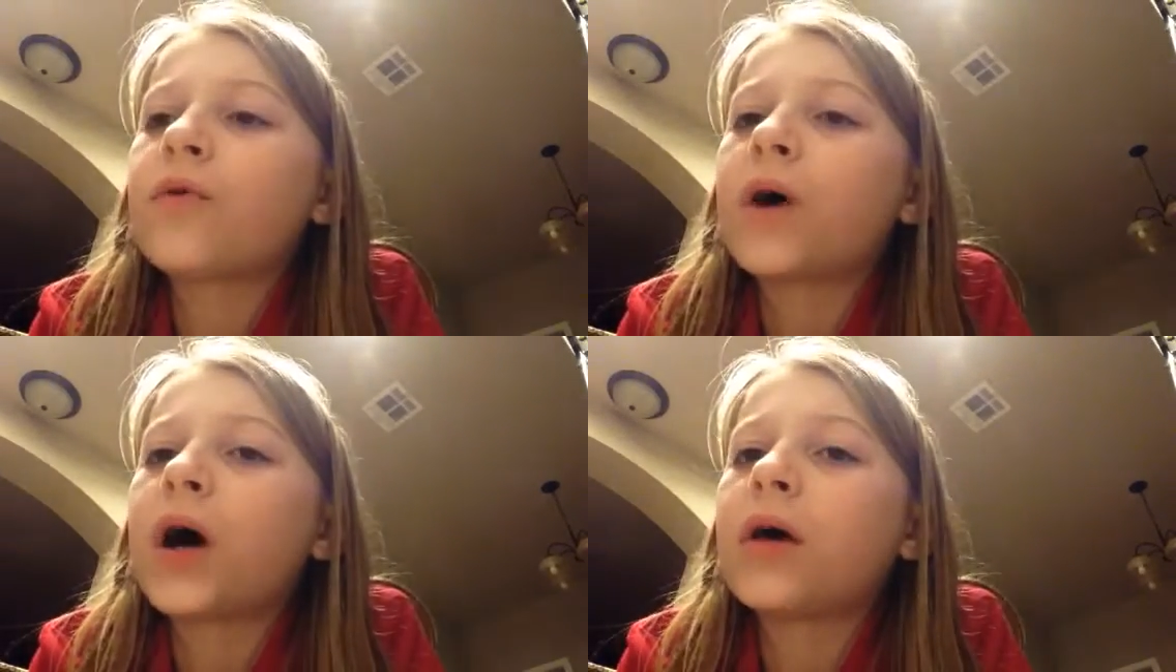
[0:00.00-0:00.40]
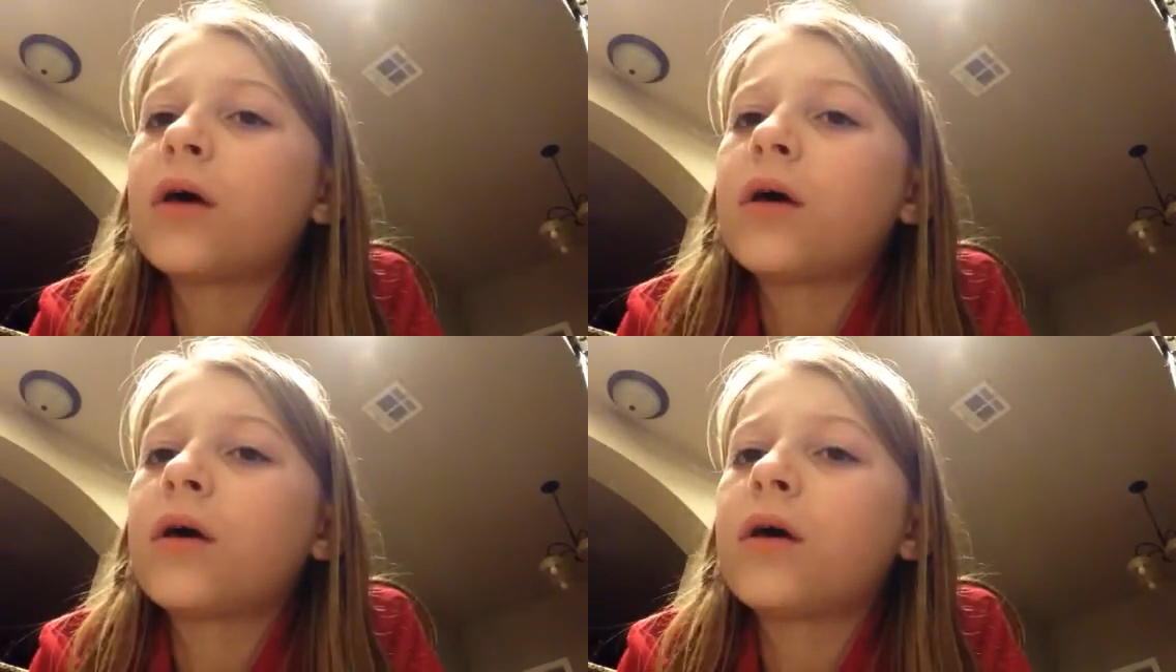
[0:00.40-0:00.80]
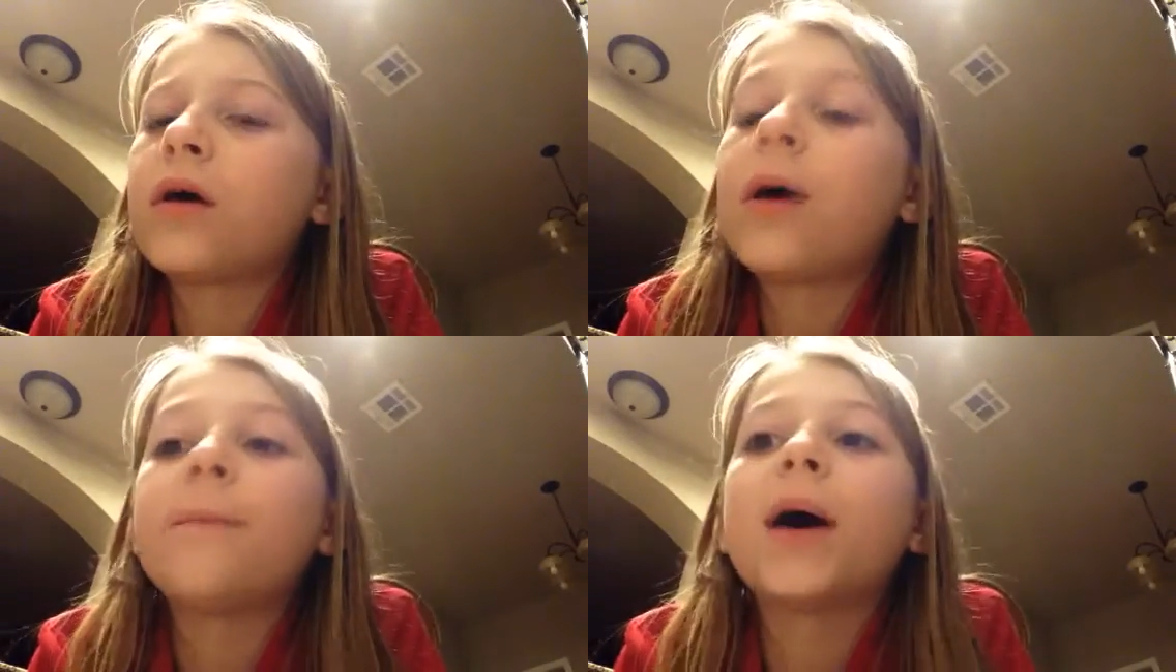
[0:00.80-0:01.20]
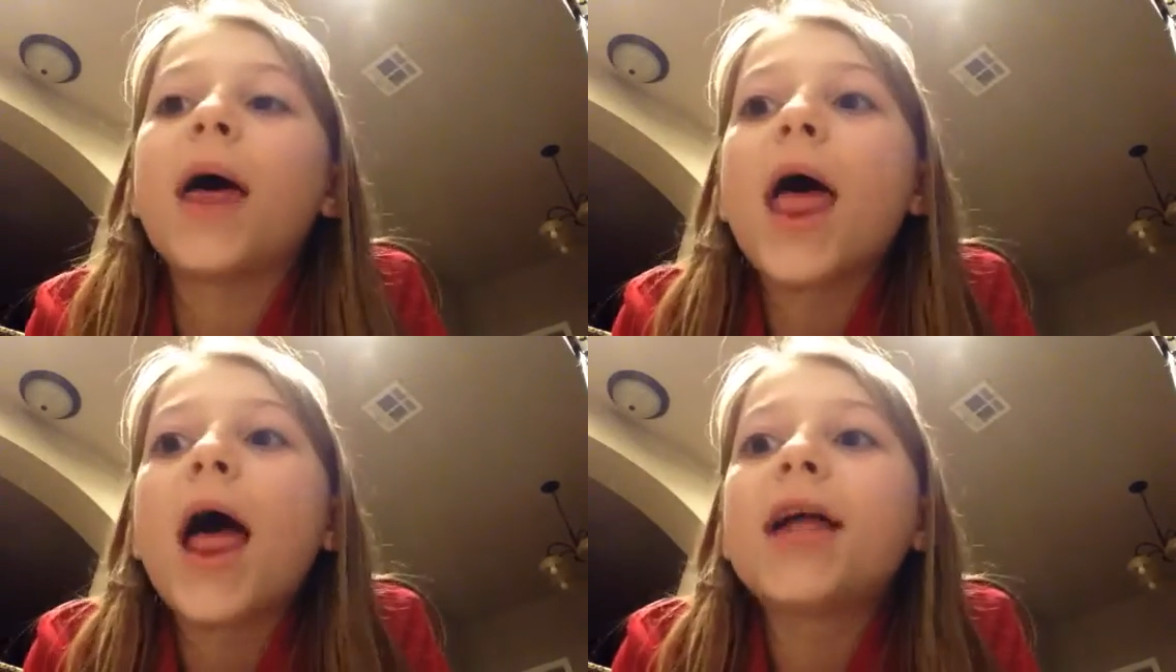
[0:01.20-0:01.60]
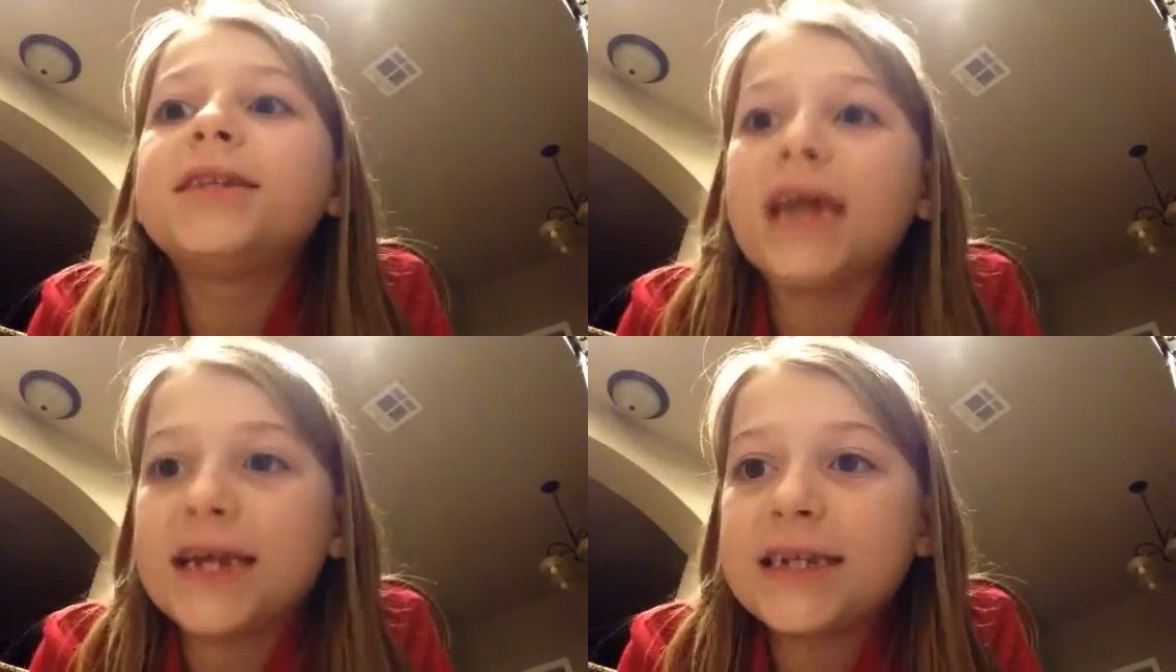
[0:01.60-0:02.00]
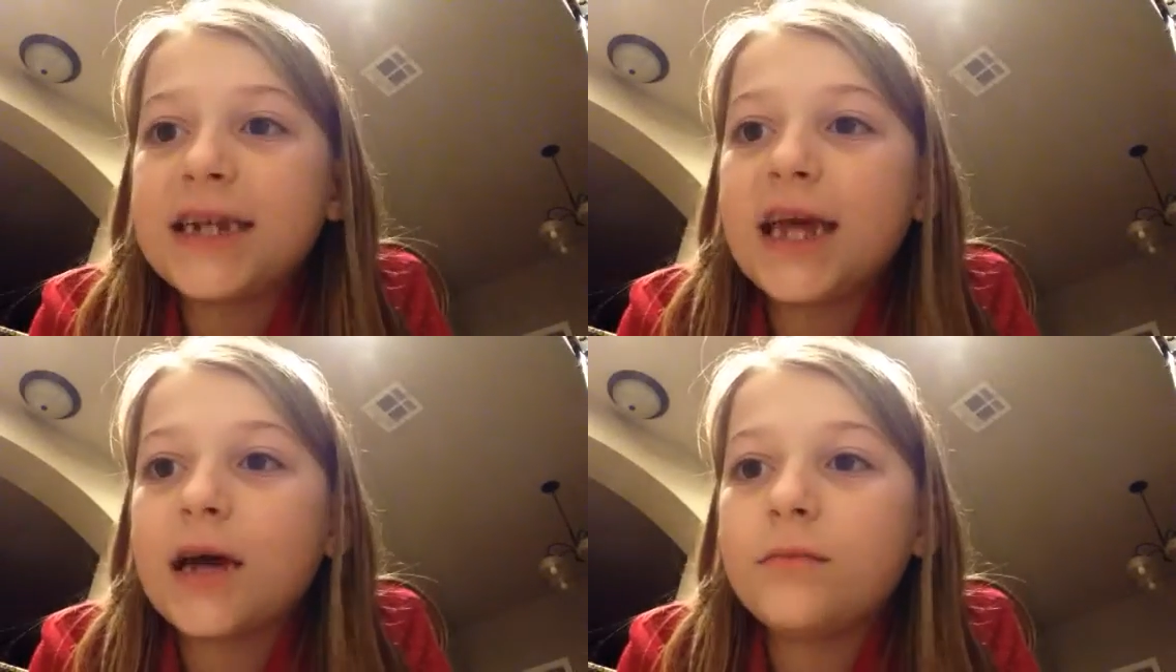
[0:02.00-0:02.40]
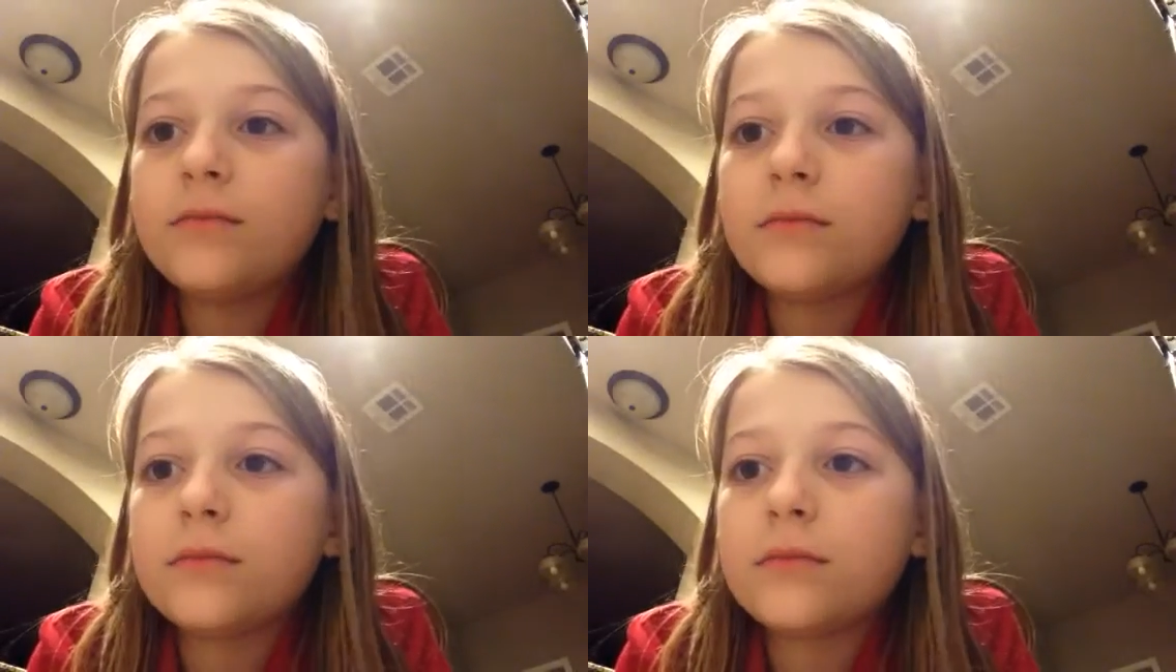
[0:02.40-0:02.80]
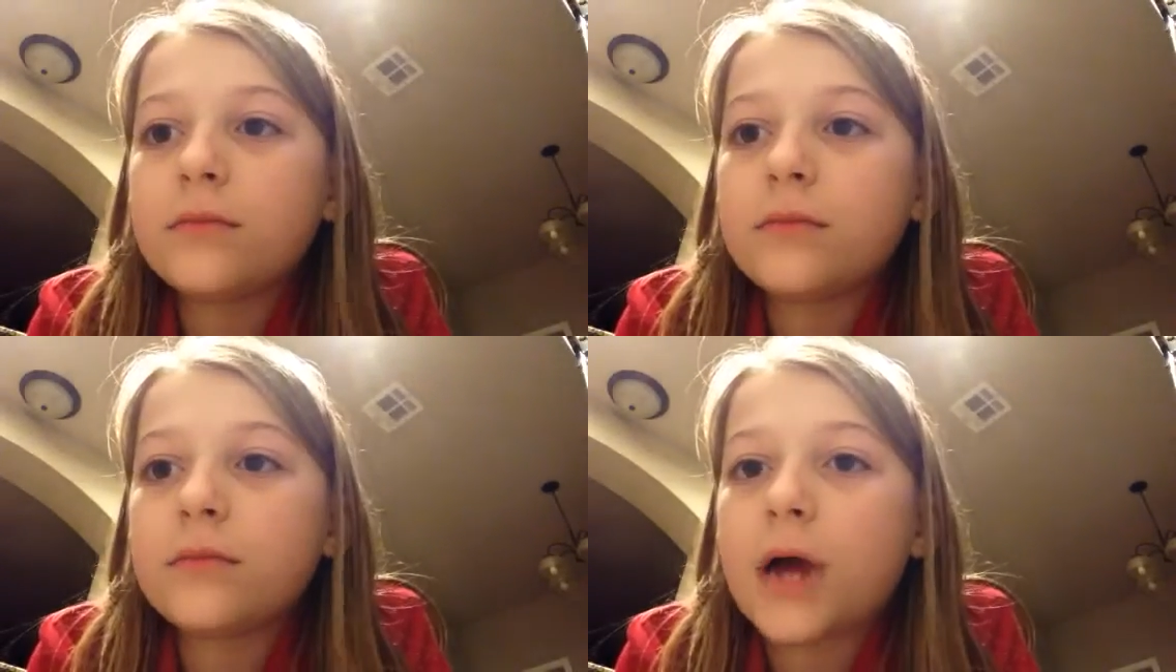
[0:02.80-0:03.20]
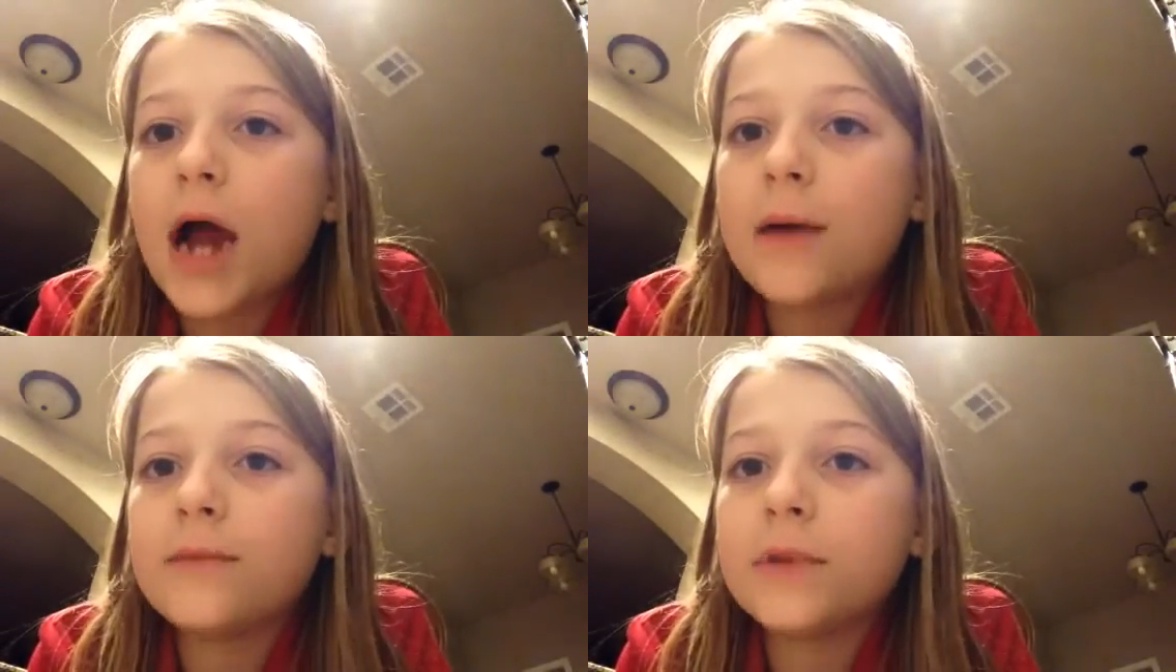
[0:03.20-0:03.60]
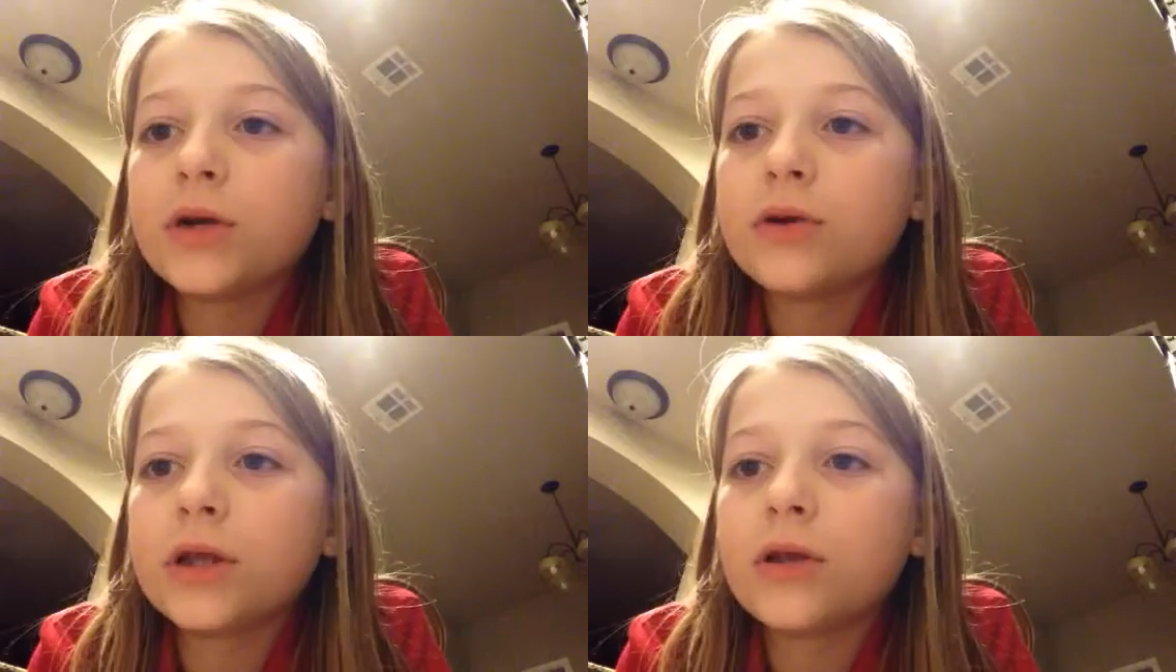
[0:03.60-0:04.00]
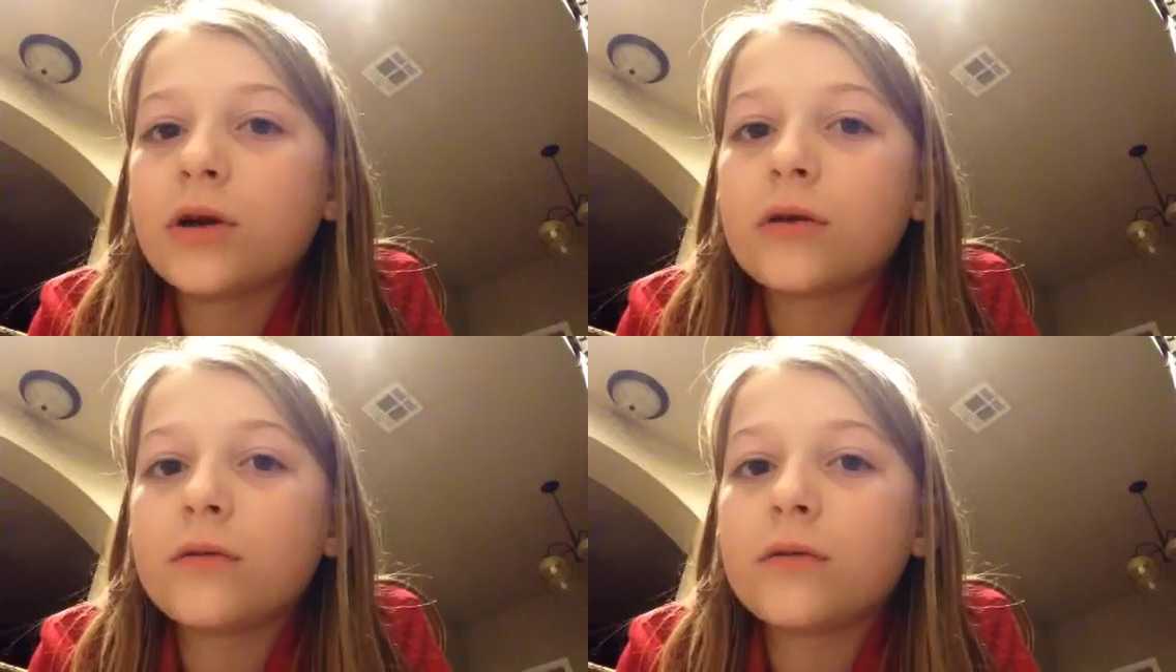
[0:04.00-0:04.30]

Why? But DanTDM. I'm literally